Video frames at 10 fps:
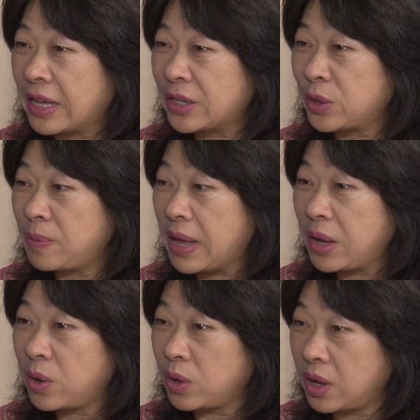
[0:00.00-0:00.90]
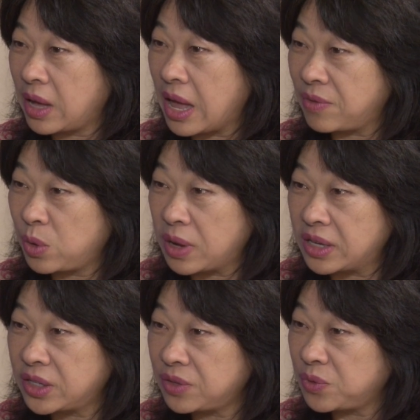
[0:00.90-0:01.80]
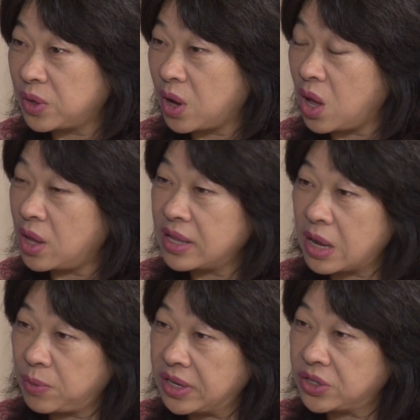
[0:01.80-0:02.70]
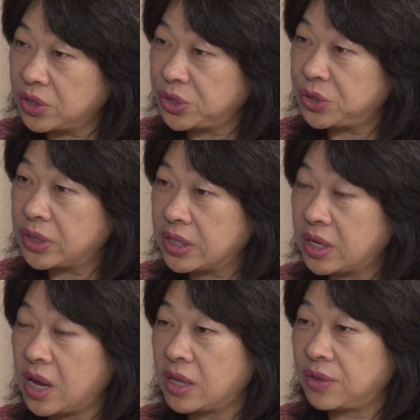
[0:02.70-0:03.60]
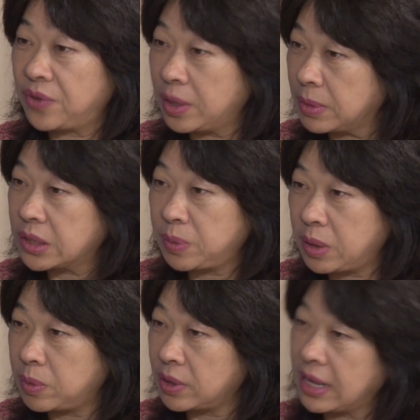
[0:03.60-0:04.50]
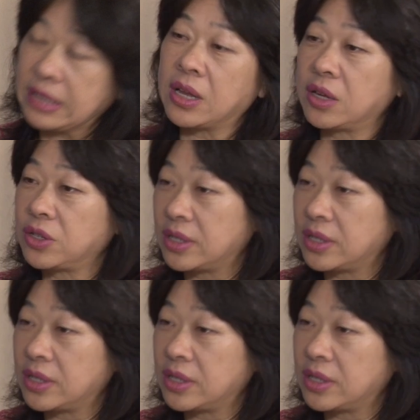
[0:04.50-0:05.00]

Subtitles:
So Mike, I have a question. For all that research you did on famous people like Dr.